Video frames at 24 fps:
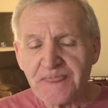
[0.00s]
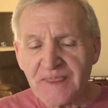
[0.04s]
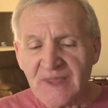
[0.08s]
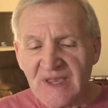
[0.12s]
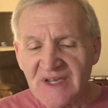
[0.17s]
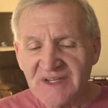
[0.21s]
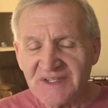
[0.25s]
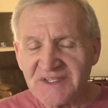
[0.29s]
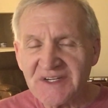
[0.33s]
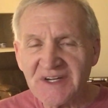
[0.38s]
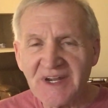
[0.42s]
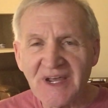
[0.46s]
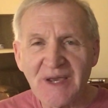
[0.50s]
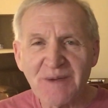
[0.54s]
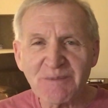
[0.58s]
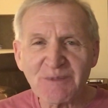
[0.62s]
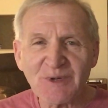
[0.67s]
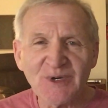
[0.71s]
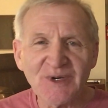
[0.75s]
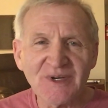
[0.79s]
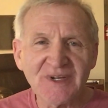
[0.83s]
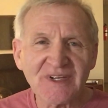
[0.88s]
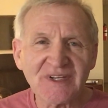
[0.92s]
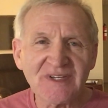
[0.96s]
And today I'm
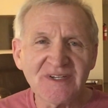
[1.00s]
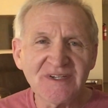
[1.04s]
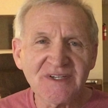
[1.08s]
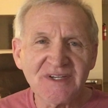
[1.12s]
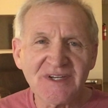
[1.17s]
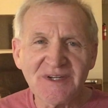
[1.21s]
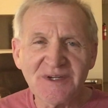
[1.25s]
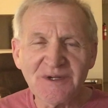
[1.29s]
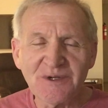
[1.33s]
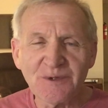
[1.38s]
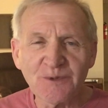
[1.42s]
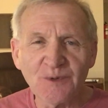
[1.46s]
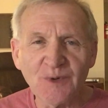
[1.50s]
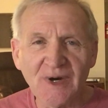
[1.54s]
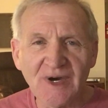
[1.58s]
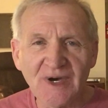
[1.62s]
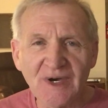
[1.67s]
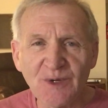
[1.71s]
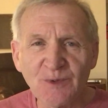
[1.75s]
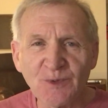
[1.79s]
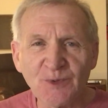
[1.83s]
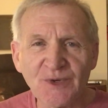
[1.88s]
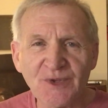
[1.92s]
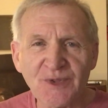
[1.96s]
going to continue
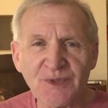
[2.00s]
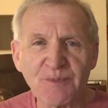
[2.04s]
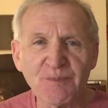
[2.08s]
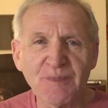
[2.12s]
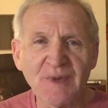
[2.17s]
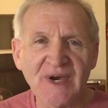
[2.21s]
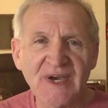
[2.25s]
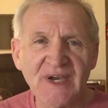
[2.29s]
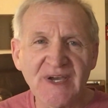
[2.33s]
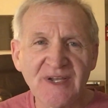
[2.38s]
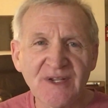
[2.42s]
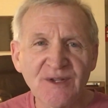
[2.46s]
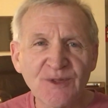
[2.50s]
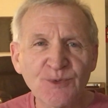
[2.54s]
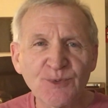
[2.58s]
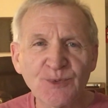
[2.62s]
on with my